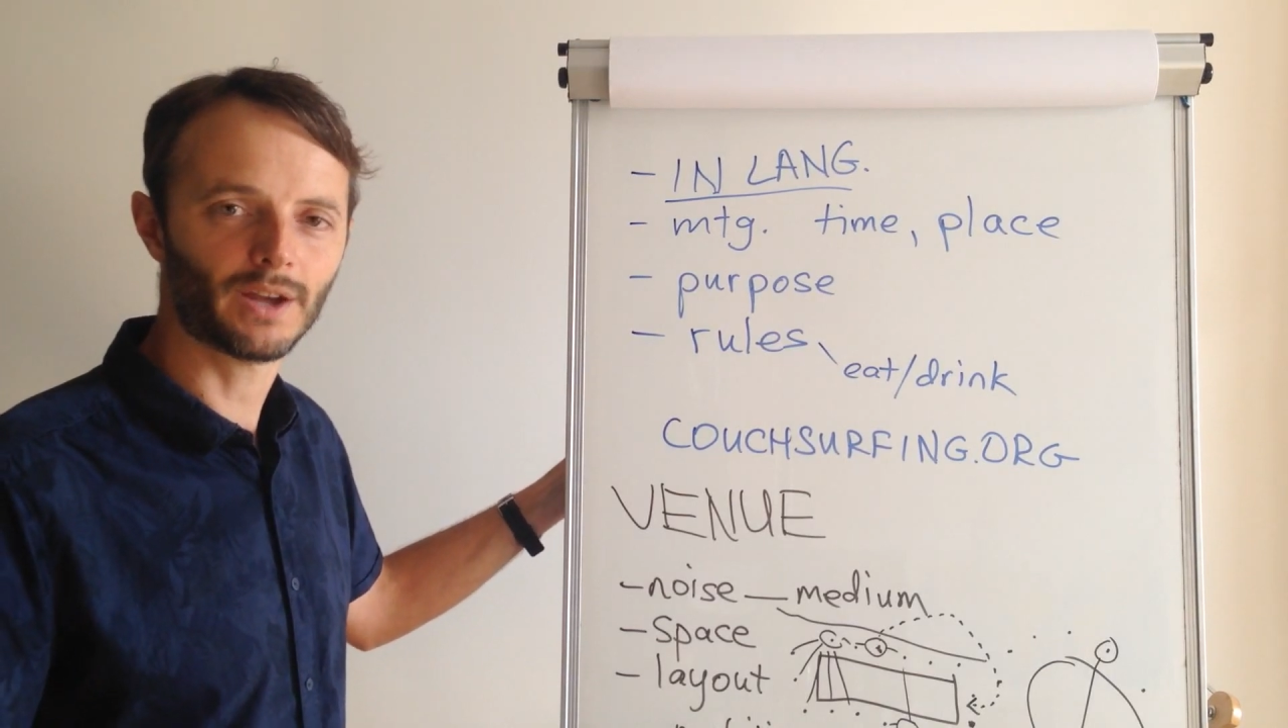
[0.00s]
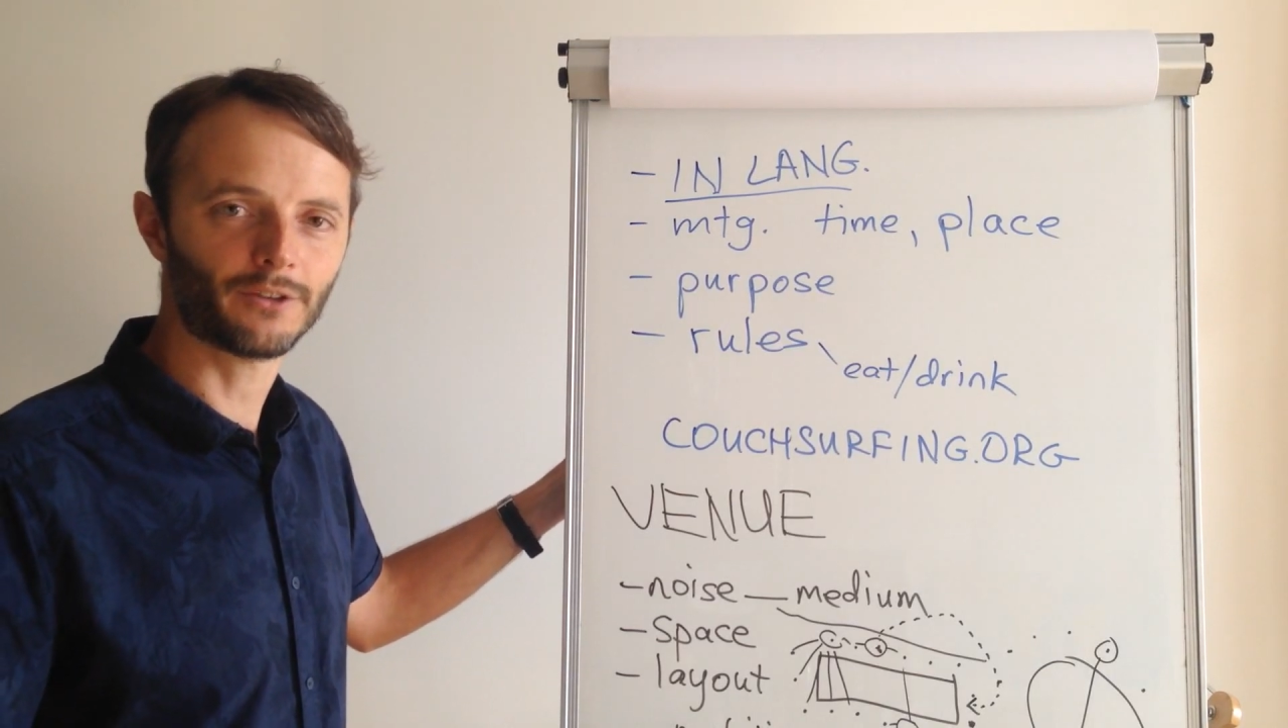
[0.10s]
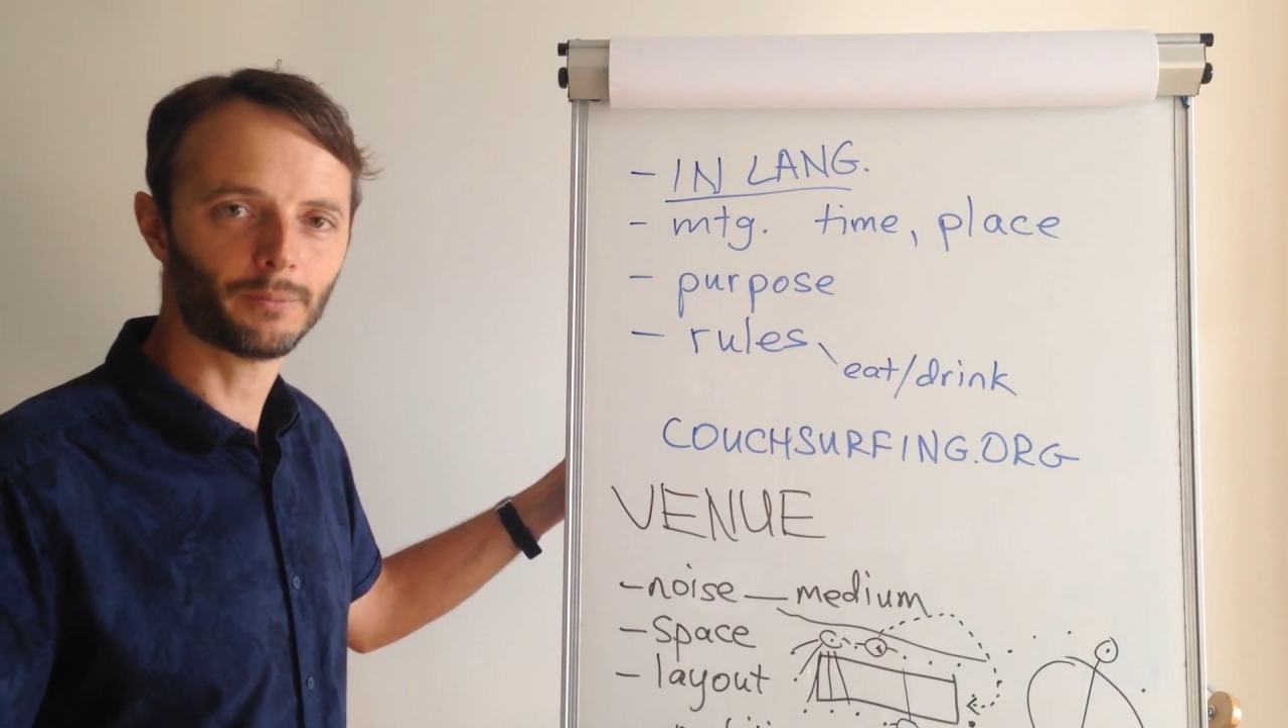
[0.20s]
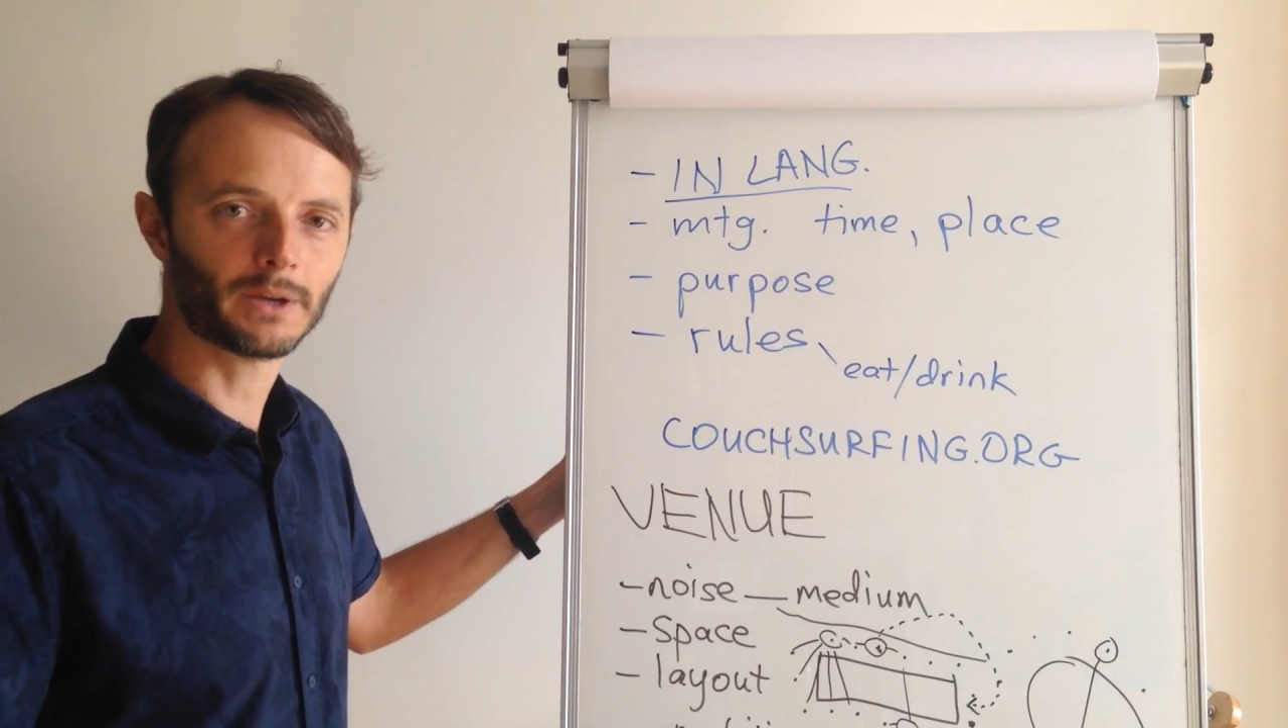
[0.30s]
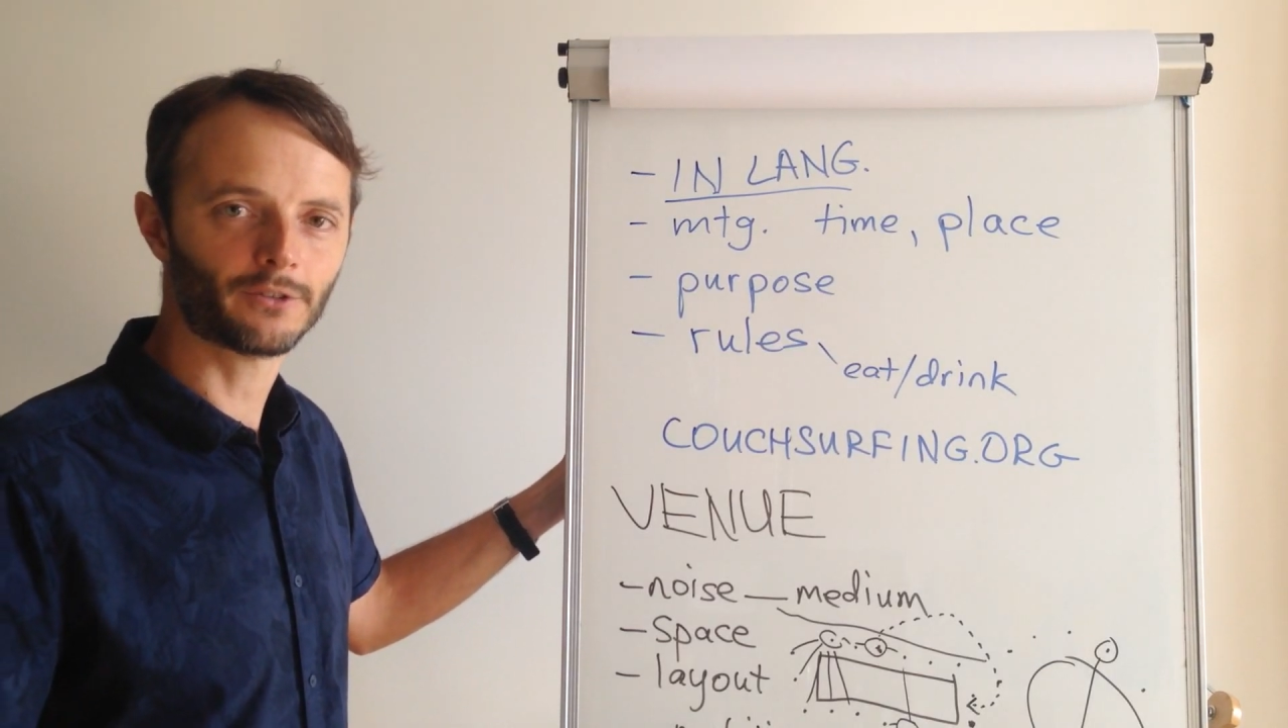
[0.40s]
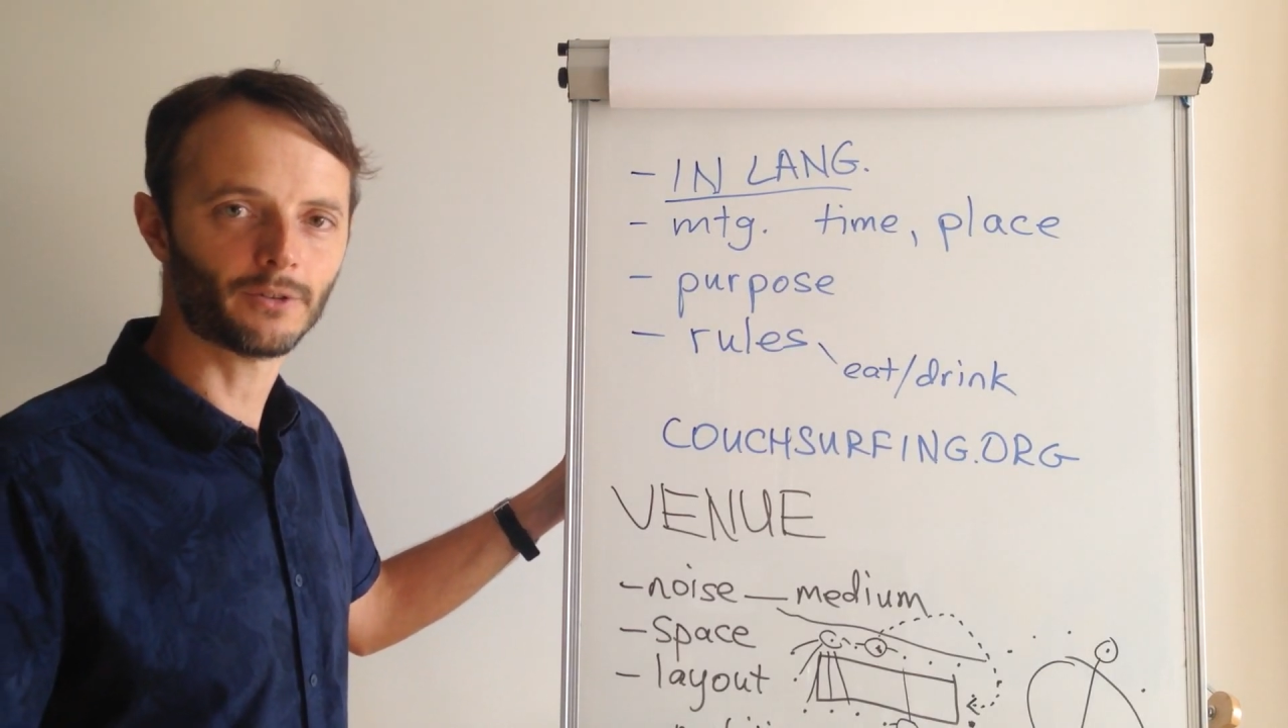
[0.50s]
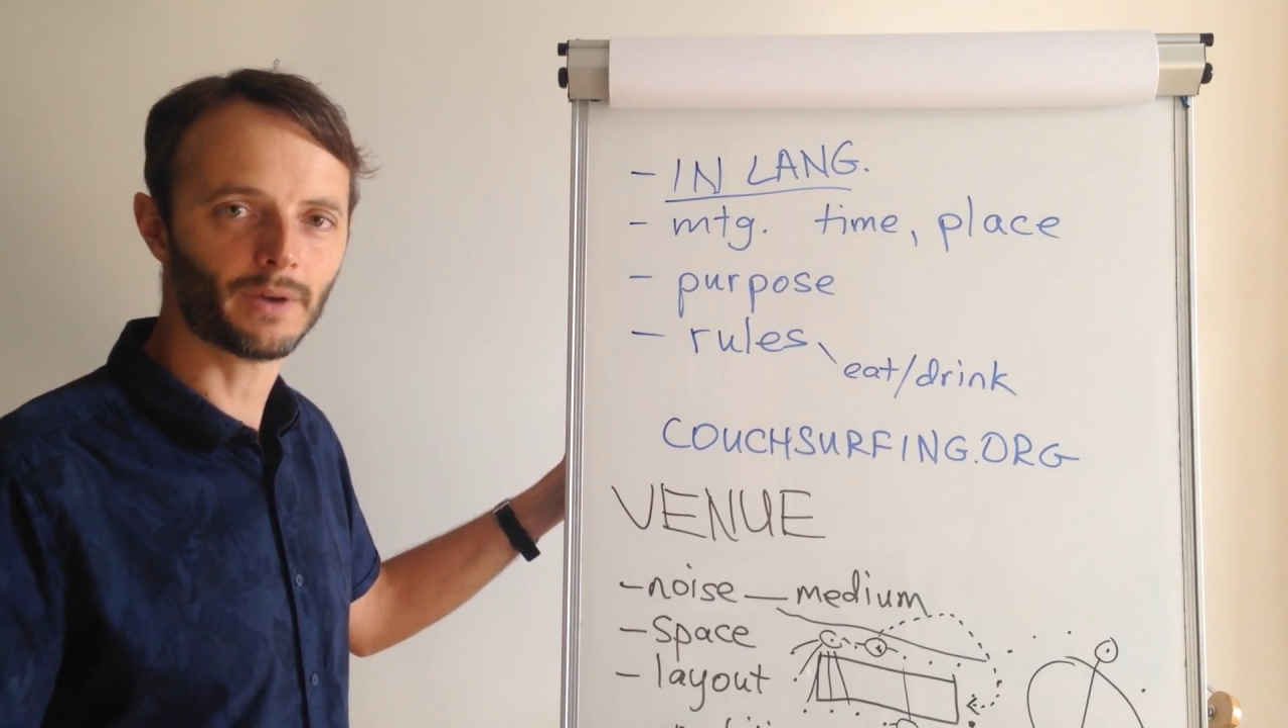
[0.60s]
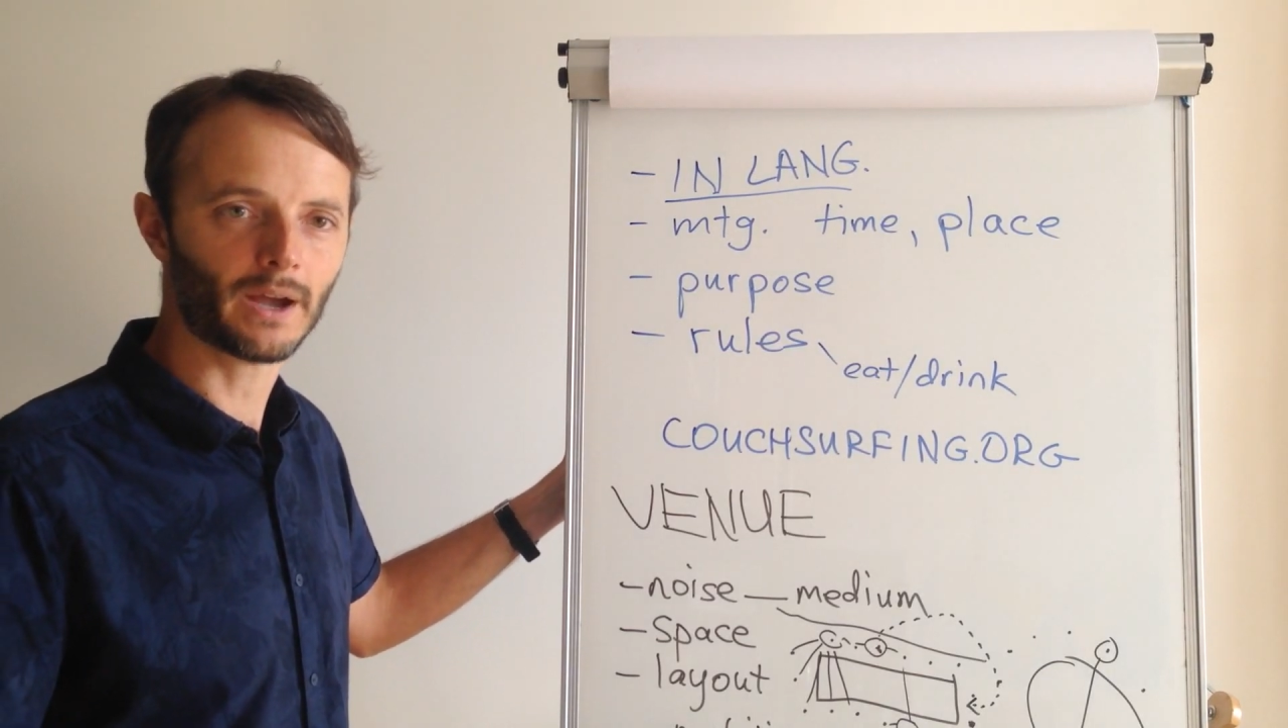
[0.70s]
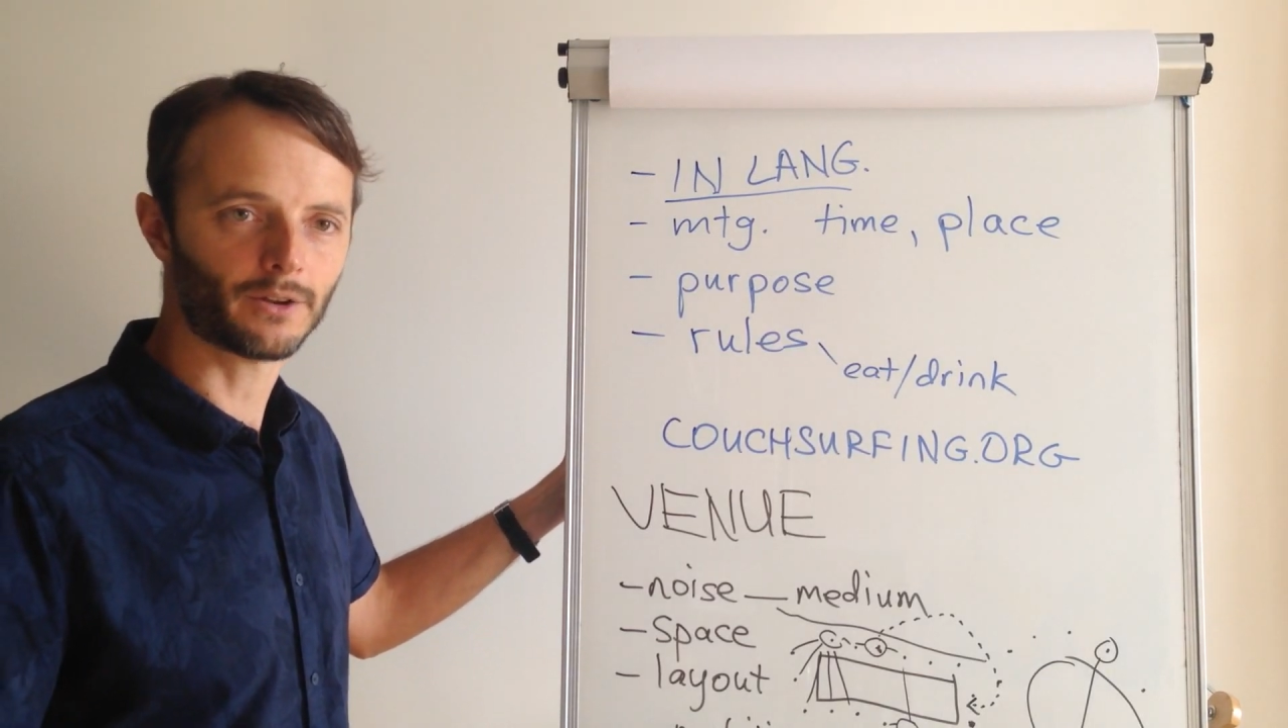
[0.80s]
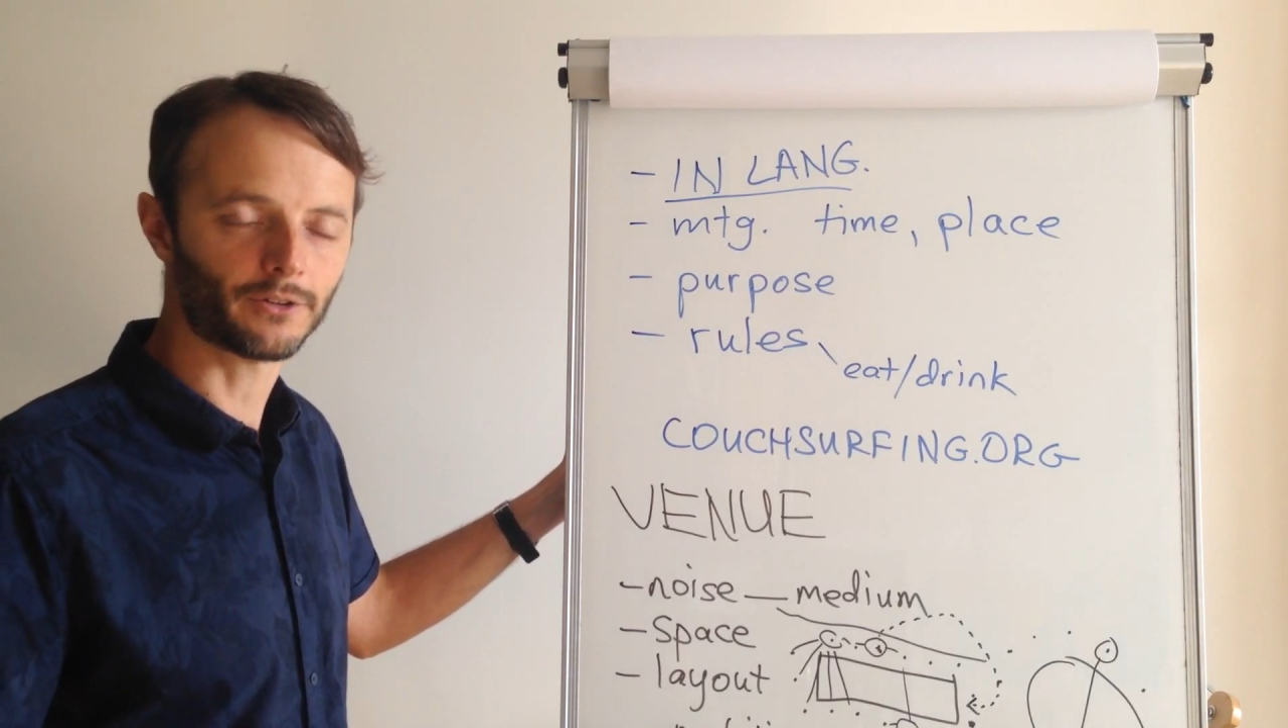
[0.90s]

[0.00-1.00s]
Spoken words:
aspects of how